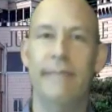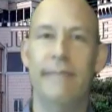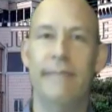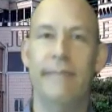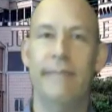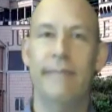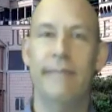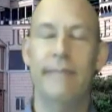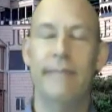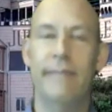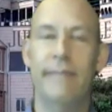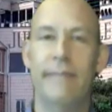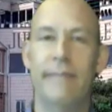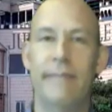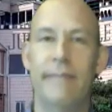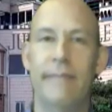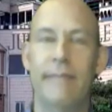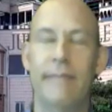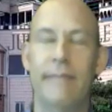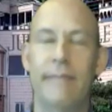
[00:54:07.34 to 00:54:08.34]

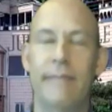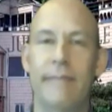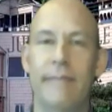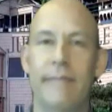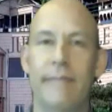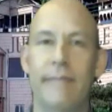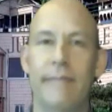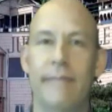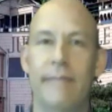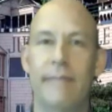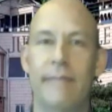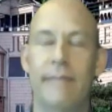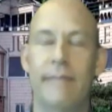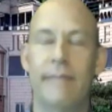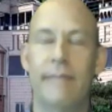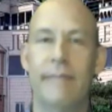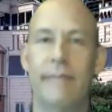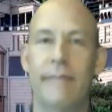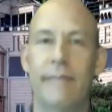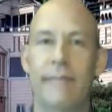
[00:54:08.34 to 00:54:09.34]

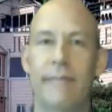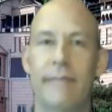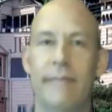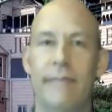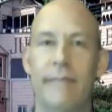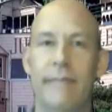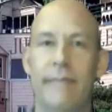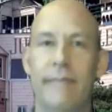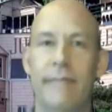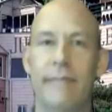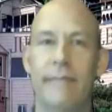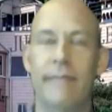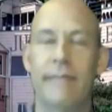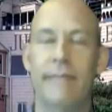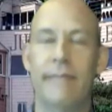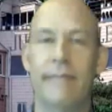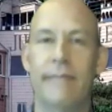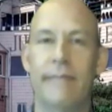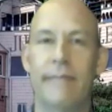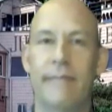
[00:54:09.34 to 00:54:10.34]

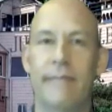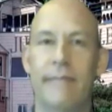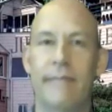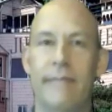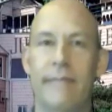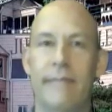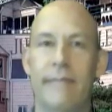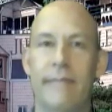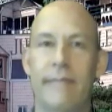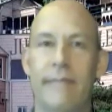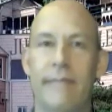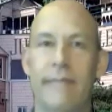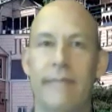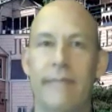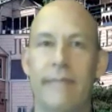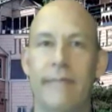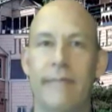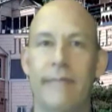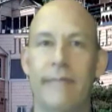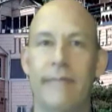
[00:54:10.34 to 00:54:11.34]

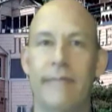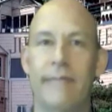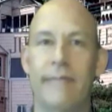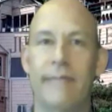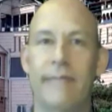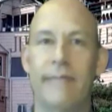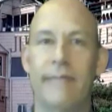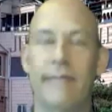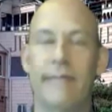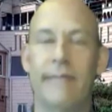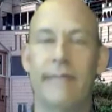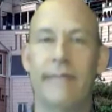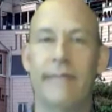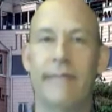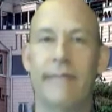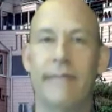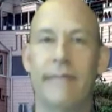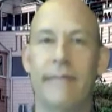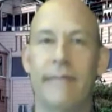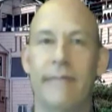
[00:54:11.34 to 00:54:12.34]

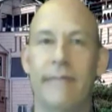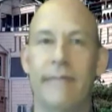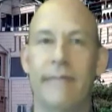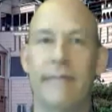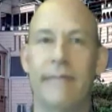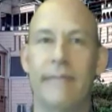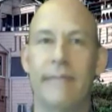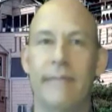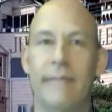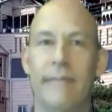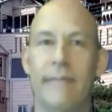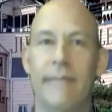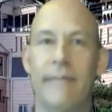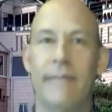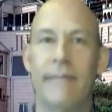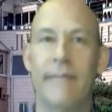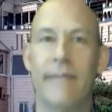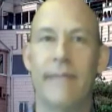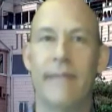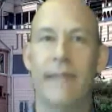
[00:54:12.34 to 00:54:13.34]

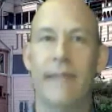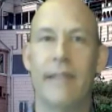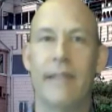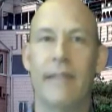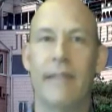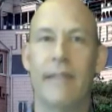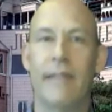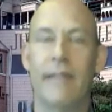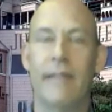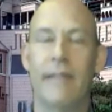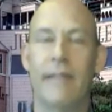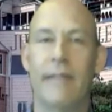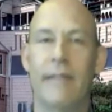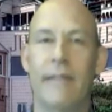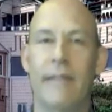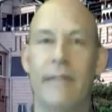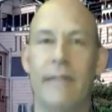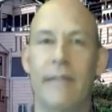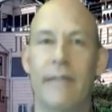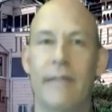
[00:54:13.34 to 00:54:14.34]

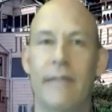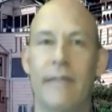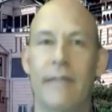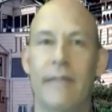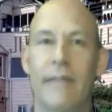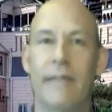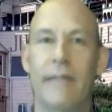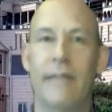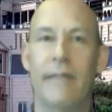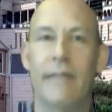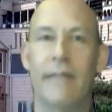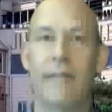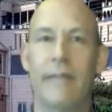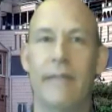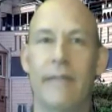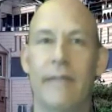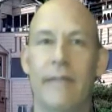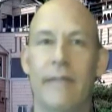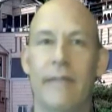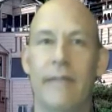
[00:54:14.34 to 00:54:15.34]
No words are spoken by the person on screen.